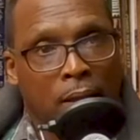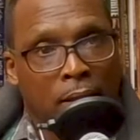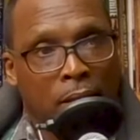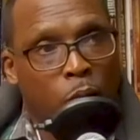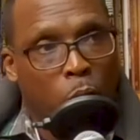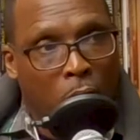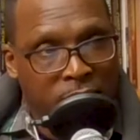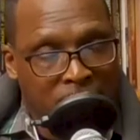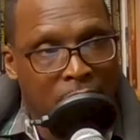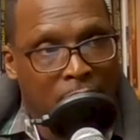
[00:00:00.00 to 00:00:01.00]
and He
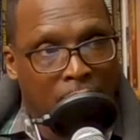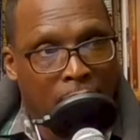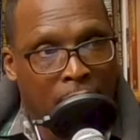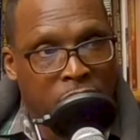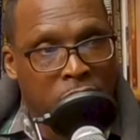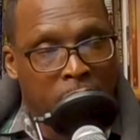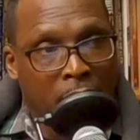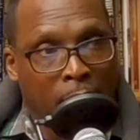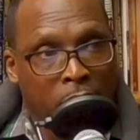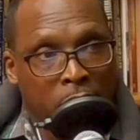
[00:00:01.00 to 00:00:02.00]
wants us to
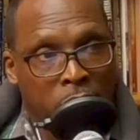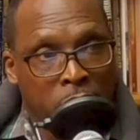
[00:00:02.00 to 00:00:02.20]
be able to